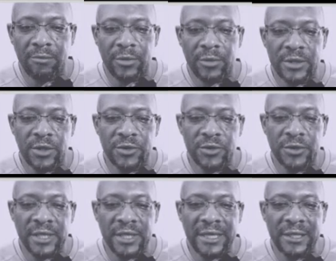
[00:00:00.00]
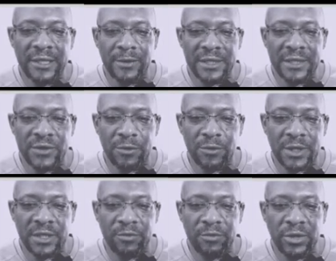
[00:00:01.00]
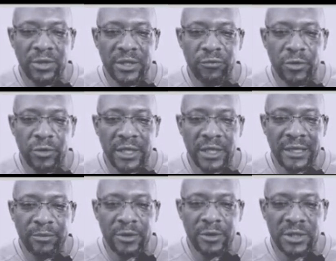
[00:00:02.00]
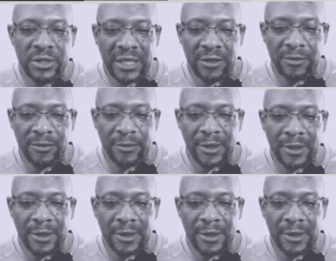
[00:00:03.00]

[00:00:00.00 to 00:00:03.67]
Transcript: But he's not doing that anyway, so we can bring the rook here, put a check on.